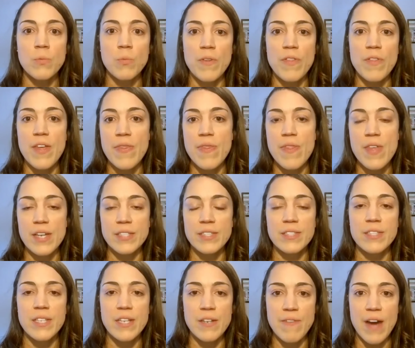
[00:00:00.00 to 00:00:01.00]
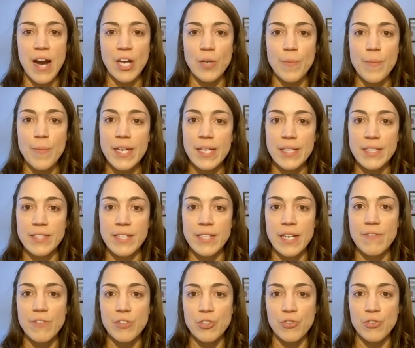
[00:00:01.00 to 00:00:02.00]
within this environment instead
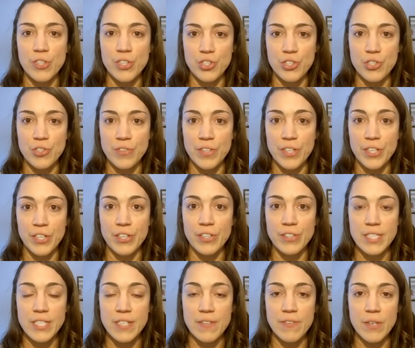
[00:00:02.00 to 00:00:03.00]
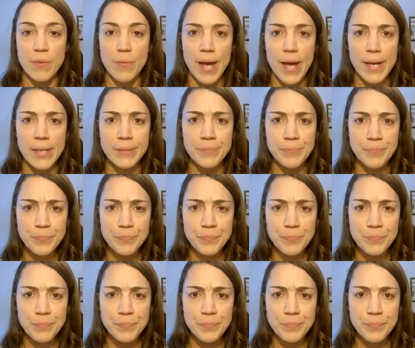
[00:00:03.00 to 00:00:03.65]
of the traditional linear TV way.